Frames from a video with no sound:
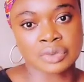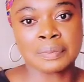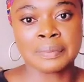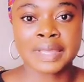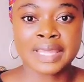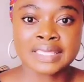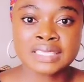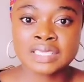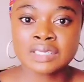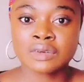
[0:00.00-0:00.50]
to
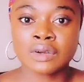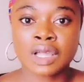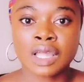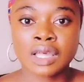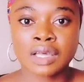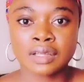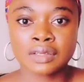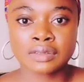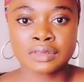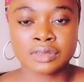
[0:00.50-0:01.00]
mental
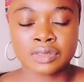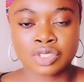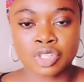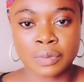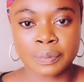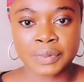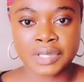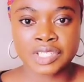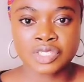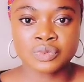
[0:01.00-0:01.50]
health,
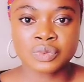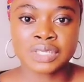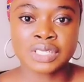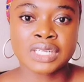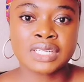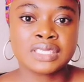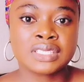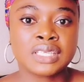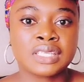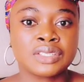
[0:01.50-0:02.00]
topics
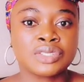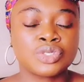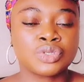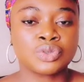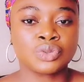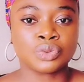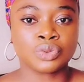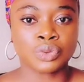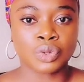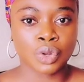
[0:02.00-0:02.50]
related
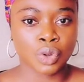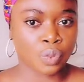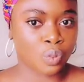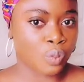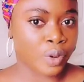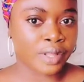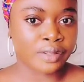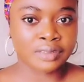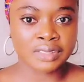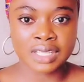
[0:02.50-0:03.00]
to
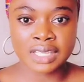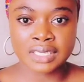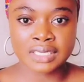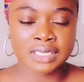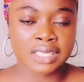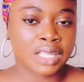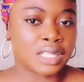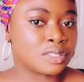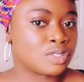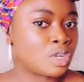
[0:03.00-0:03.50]

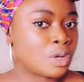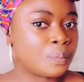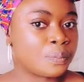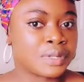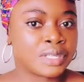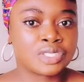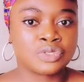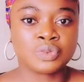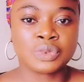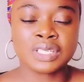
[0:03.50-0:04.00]
wellness, and
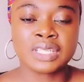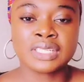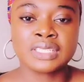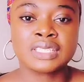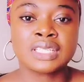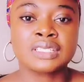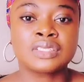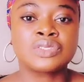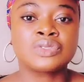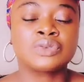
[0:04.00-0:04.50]
topics
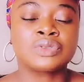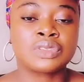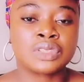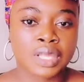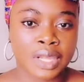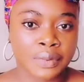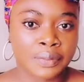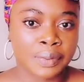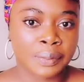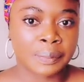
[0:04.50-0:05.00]
related to
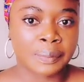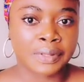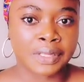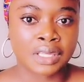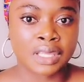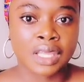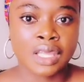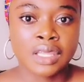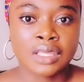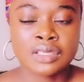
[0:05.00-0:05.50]

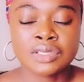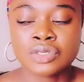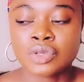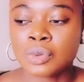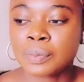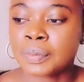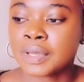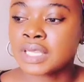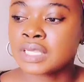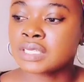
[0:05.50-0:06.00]
therapy.
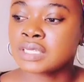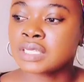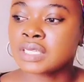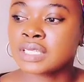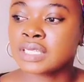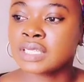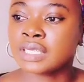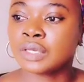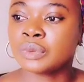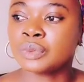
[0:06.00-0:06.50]
So
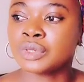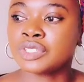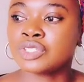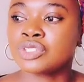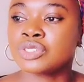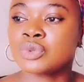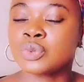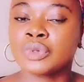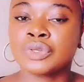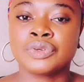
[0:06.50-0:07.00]
basically, we
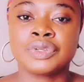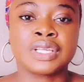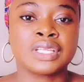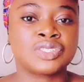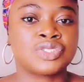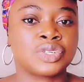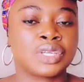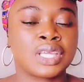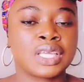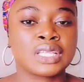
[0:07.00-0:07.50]
just want to
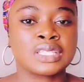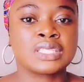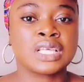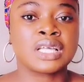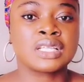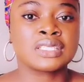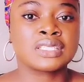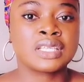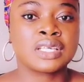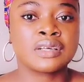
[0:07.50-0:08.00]
educate
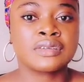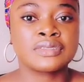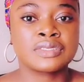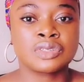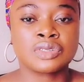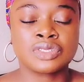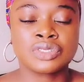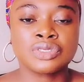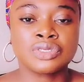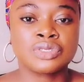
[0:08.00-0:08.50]

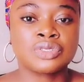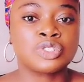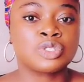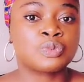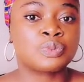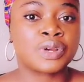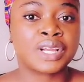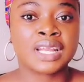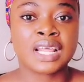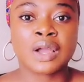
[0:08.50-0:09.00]
ourselves, continue to
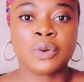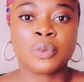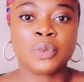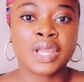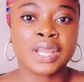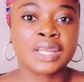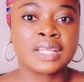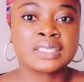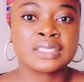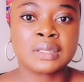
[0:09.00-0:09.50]
spread
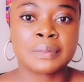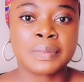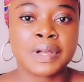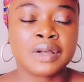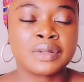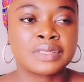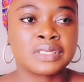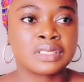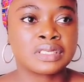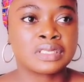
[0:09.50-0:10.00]
awareness
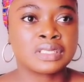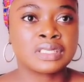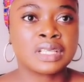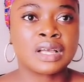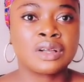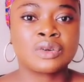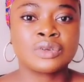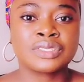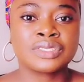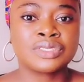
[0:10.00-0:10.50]
about it,
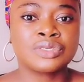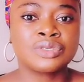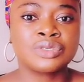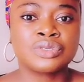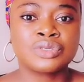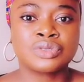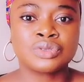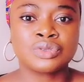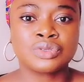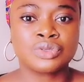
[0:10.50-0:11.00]
and
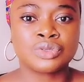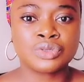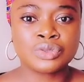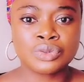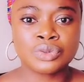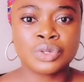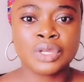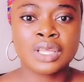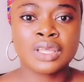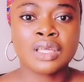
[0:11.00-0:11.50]
continue to
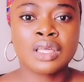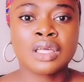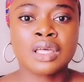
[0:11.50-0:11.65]
do